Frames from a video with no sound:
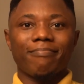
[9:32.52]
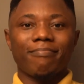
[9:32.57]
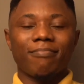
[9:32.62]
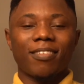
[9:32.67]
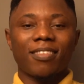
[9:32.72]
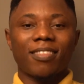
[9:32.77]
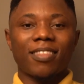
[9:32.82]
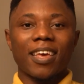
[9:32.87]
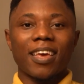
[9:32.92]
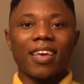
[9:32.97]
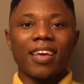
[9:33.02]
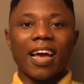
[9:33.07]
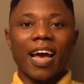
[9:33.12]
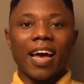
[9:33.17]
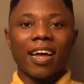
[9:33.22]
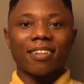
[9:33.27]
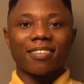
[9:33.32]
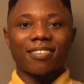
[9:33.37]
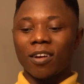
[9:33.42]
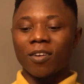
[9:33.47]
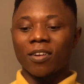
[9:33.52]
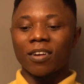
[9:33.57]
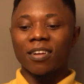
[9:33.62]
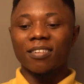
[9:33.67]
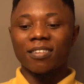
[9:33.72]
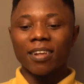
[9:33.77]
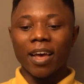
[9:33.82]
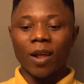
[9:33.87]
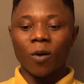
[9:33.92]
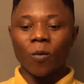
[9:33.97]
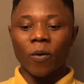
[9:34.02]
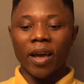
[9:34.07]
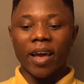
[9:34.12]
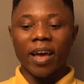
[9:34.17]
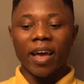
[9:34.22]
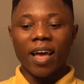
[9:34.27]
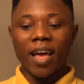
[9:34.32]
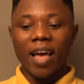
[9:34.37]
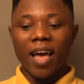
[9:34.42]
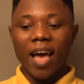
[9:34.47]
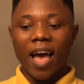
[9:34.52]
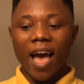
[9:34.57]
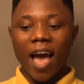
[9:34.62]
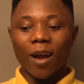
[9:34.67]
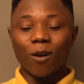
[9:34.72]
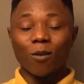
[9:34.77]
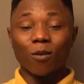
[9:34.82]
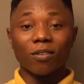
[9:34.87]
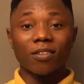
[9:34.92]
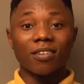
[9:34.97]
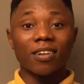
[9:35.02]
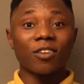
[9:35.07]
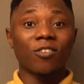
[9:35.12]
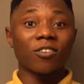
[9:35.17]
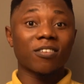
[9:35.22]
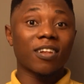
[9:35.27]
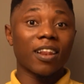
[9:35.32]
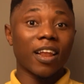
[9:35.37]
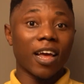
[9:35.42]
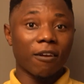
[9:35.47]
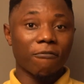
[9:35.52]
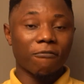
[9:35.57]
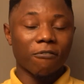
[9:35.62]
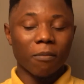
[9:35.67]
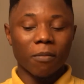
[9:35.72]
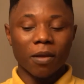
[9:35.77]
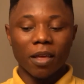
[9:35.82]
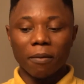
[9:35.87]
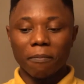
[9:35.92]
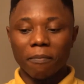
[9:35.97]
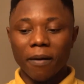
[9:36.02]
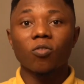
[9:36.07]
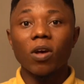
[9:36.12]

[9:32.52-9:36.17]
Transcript: staying at the other side where I could just learn from him.